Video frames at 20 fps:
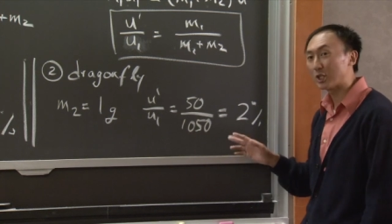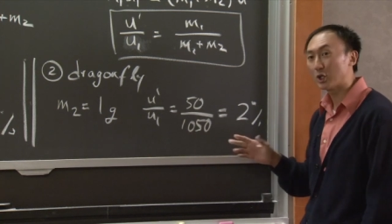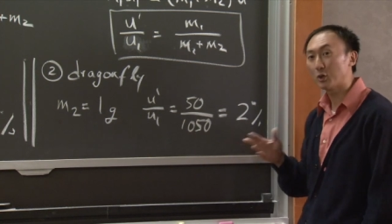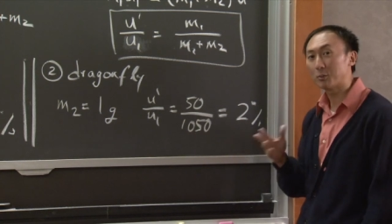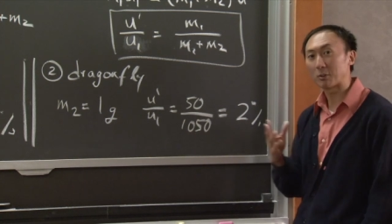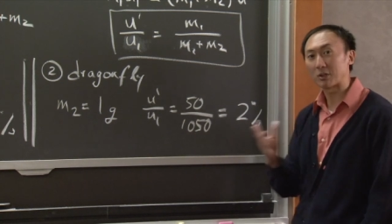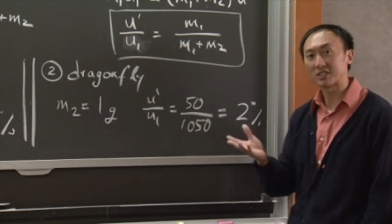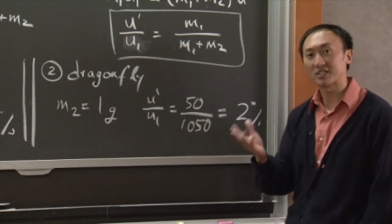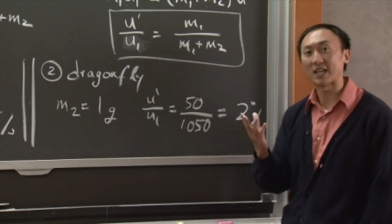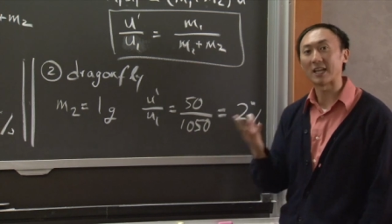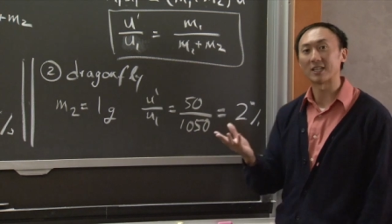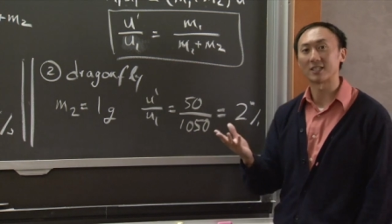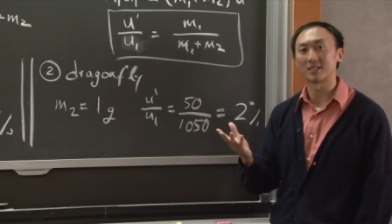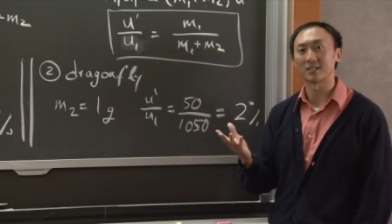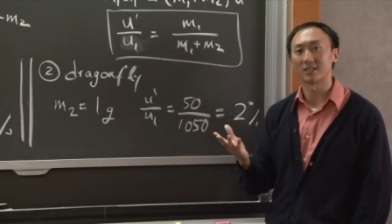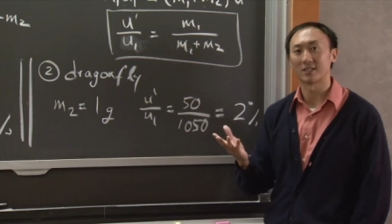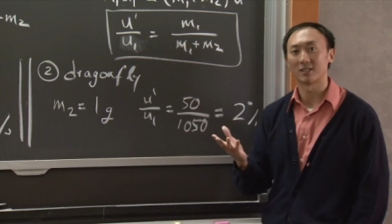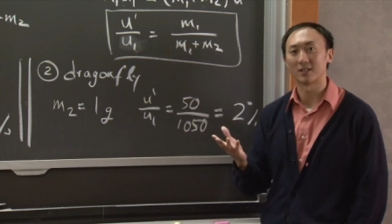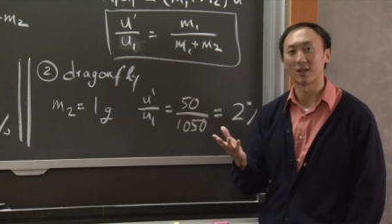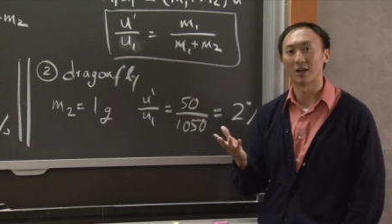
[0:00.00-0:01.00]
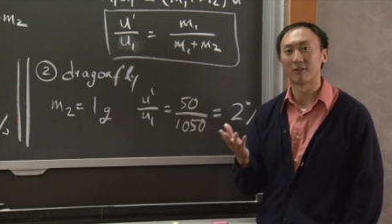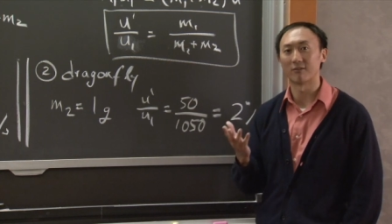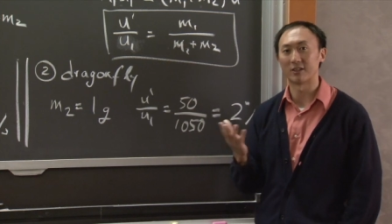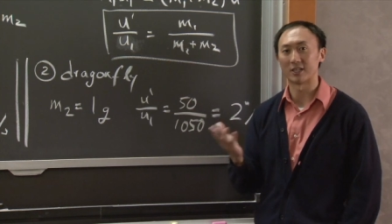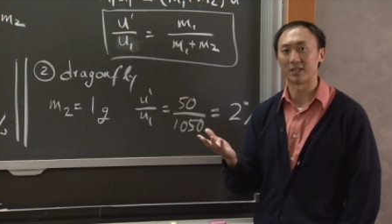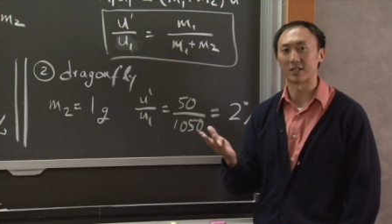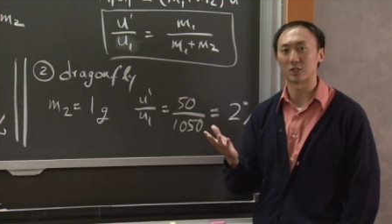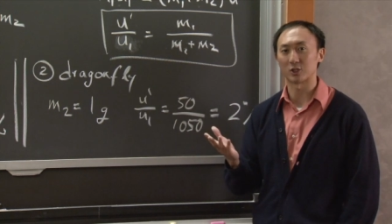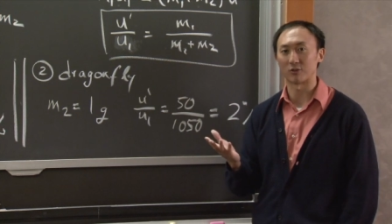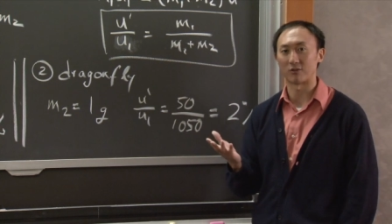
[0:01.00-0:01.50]
2% of the
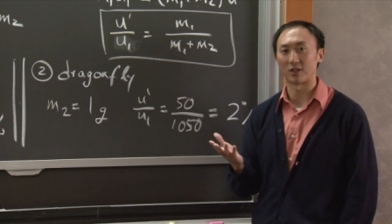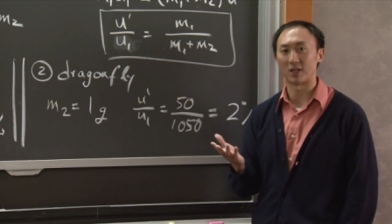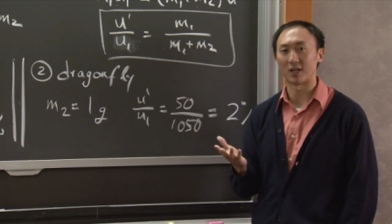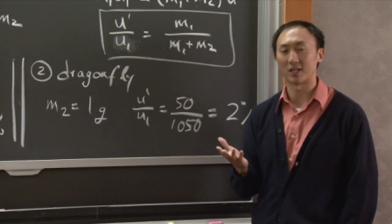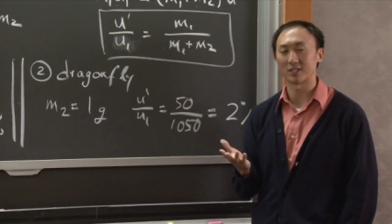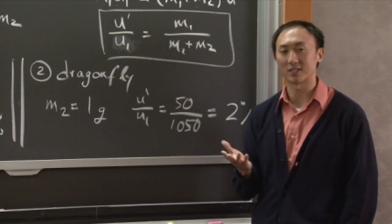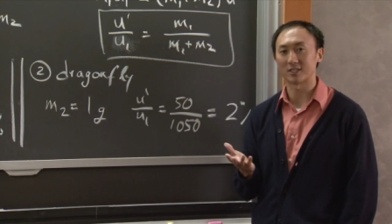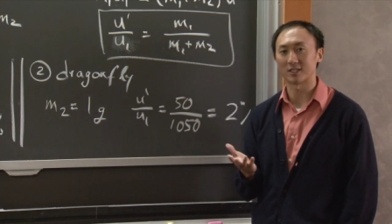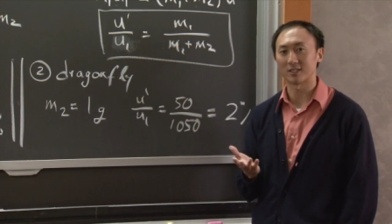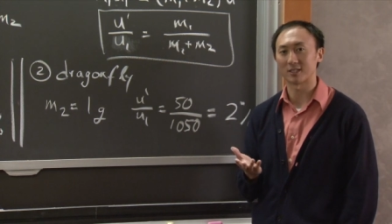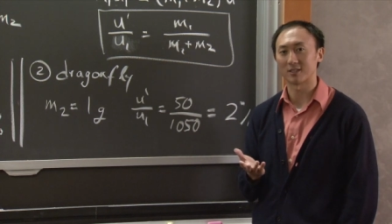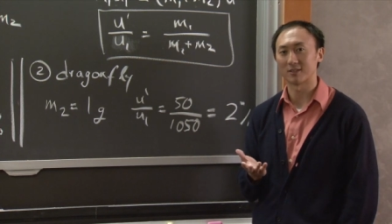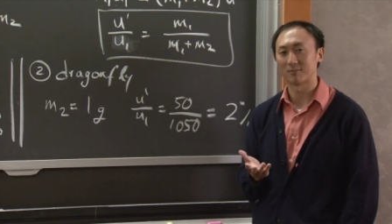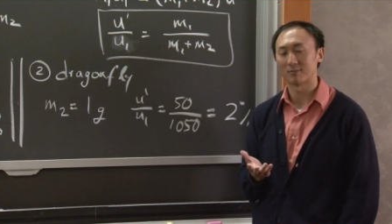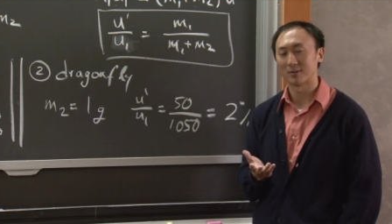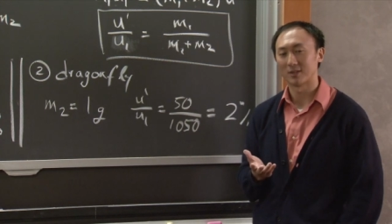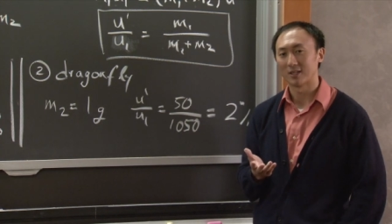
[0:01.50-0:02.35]
initial velocity.